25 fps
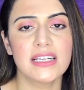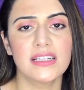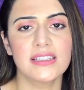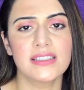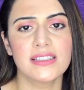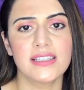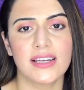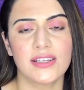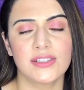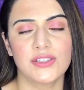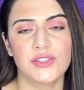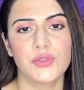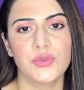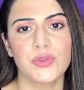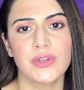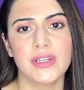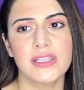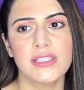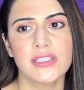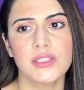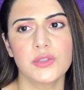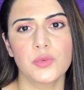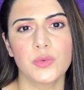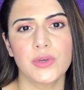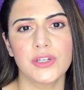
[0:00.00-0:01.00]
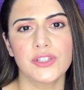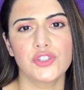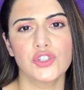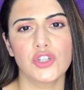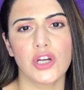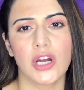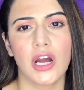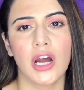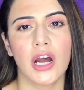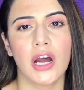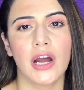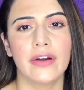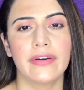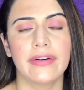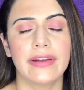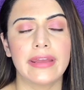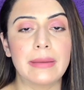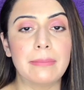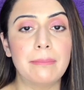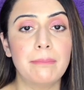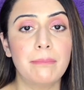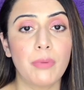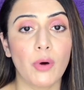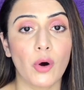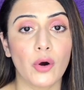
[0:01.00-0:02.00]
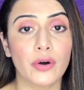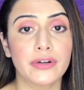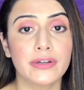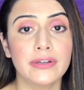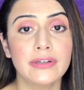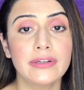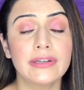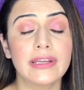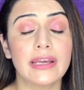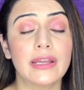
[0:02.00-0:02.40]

Accessories which are important